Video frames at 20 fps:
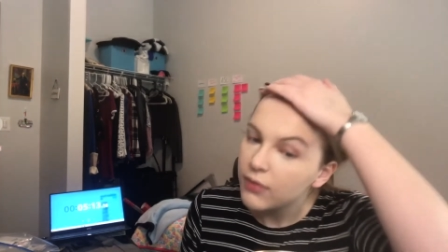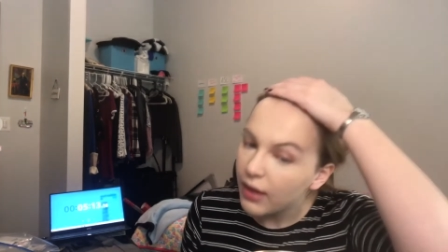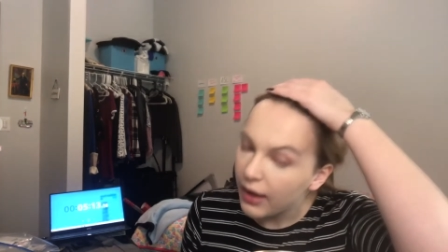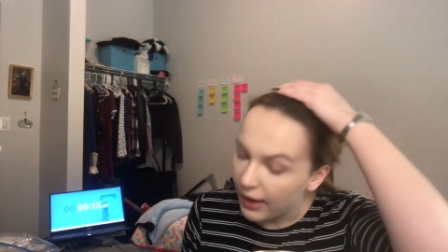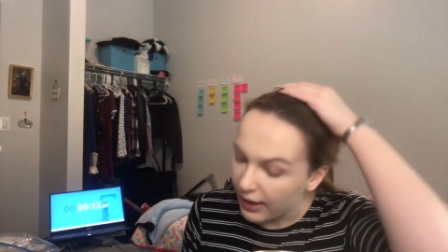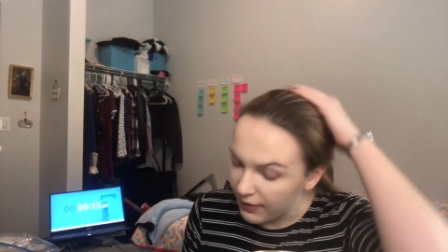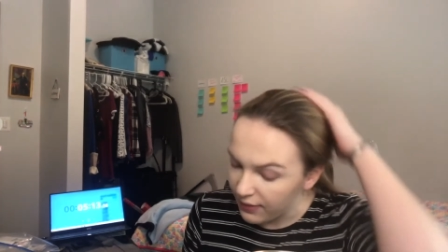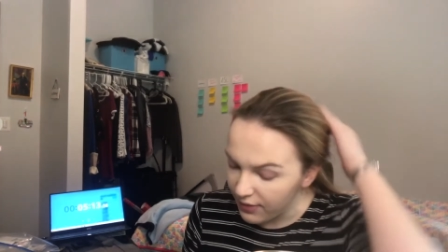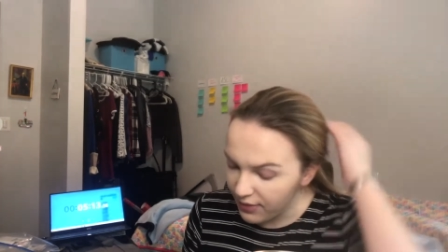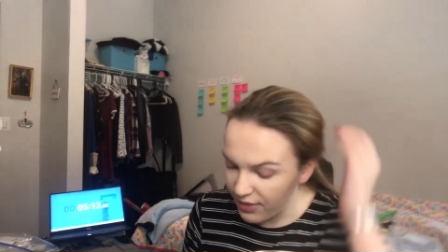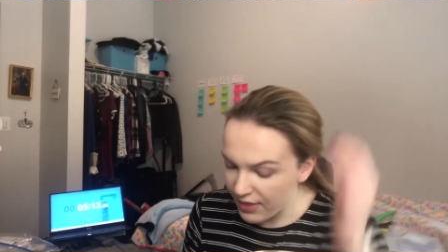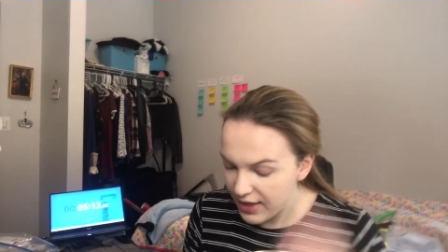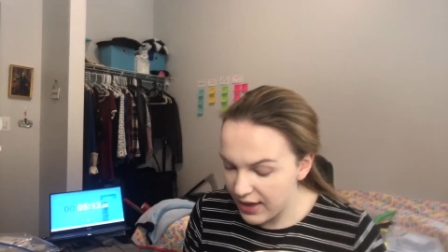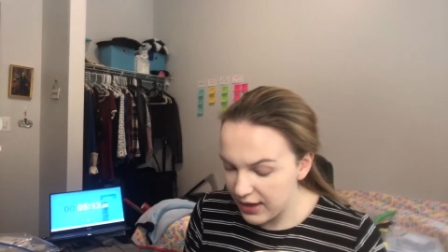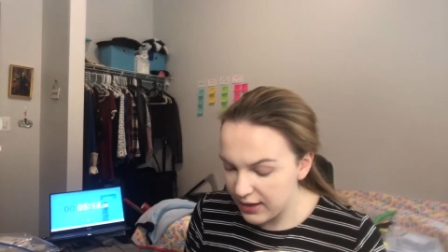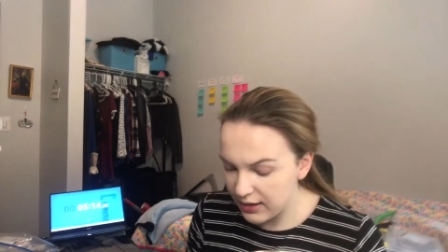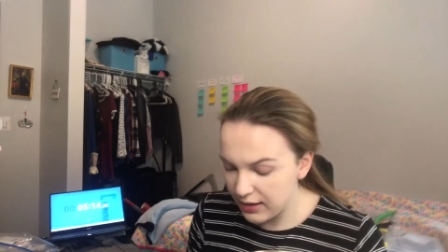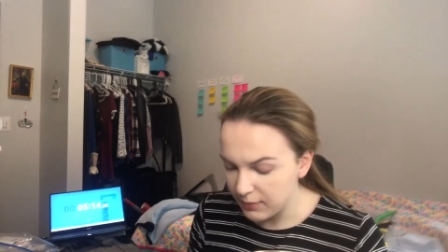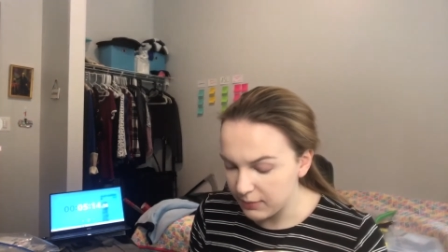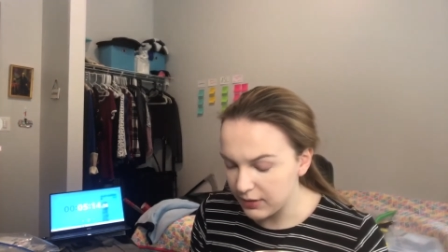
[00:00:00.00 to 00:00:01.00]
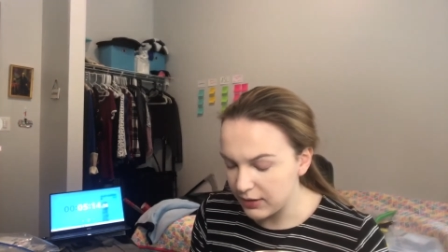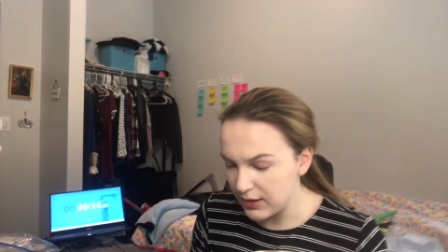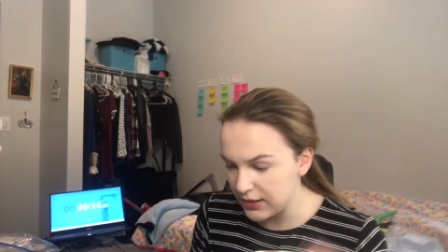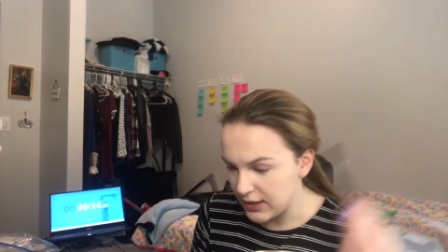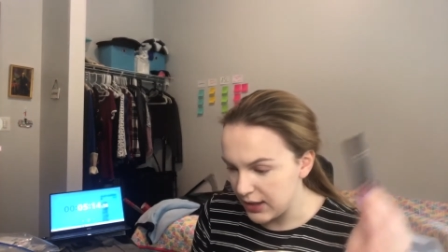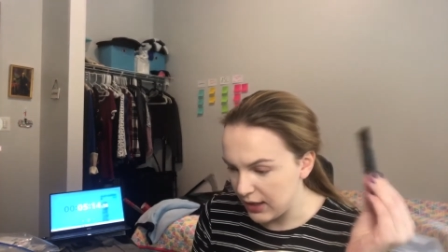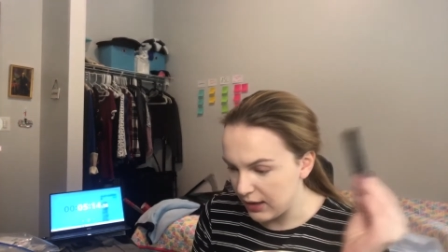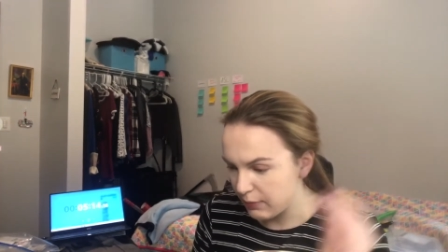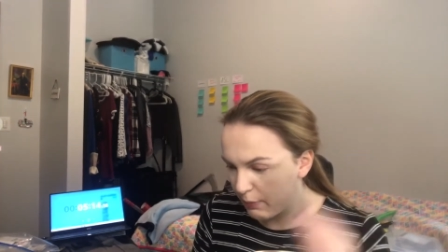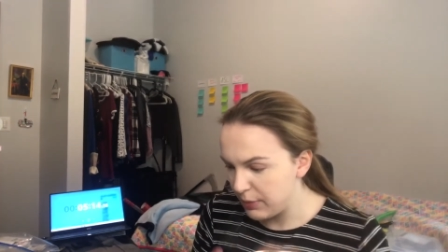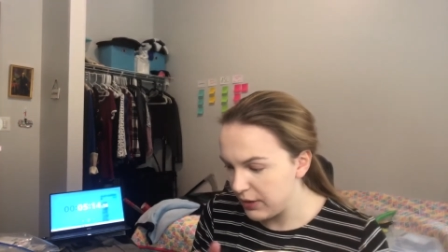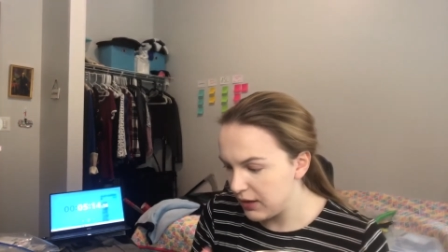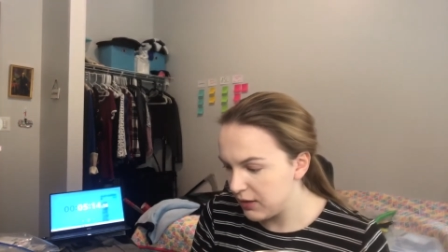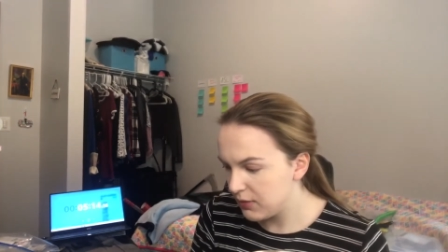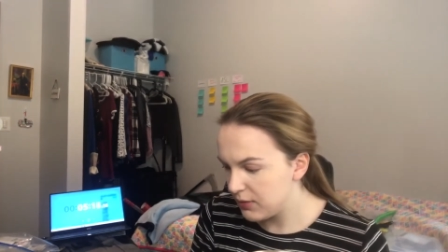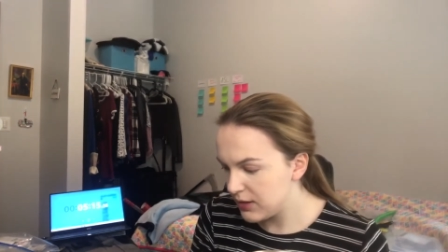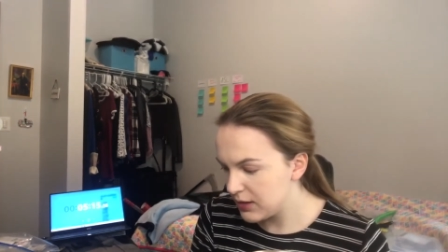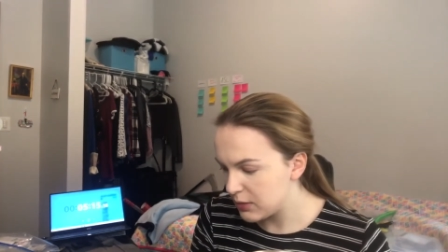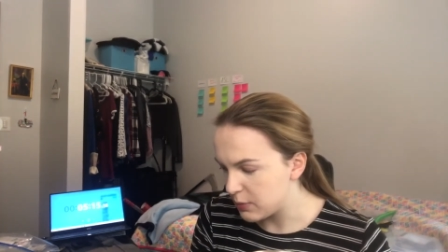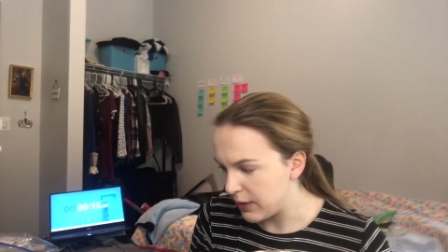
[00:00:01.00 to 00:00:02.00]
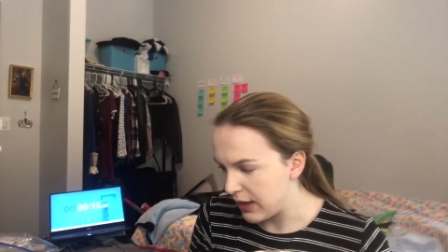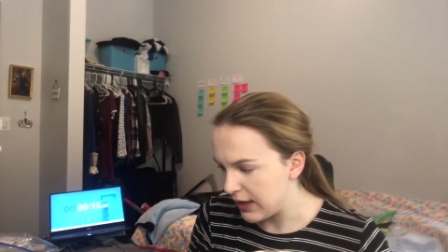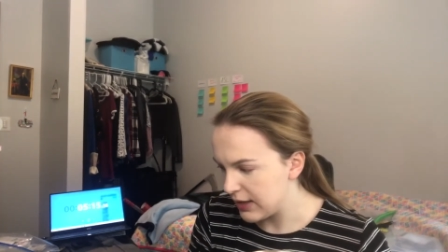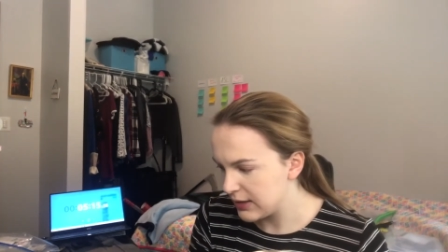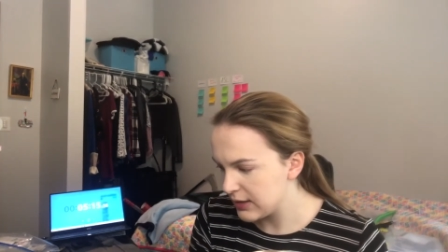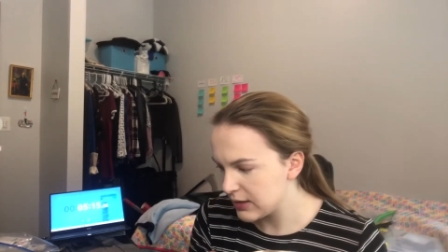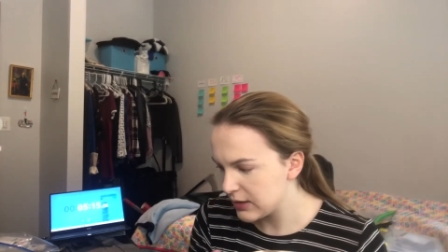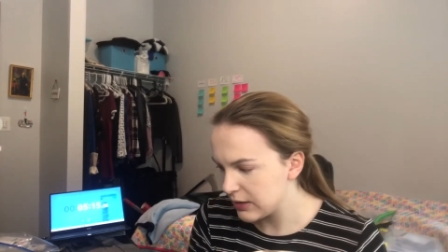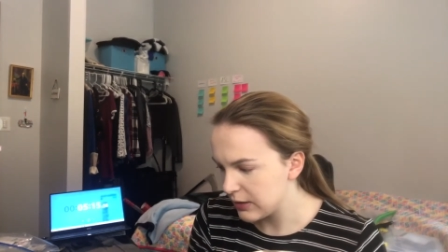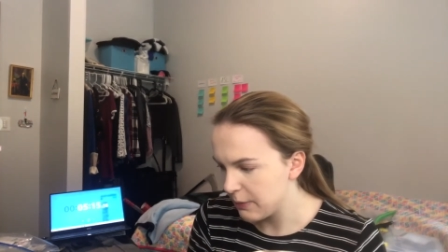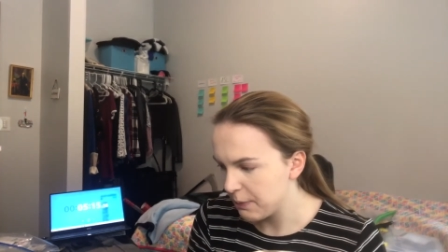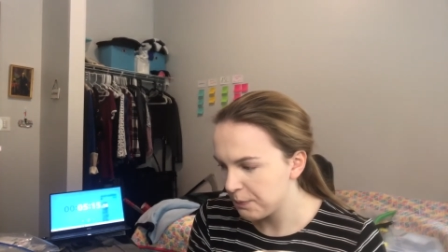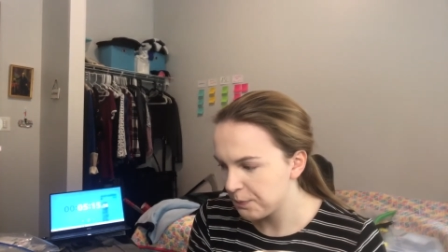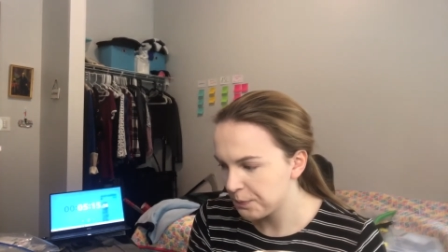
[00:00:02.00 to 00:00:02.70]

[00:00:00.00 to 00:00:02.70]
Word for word: And then I'm gonna take P. Louise base.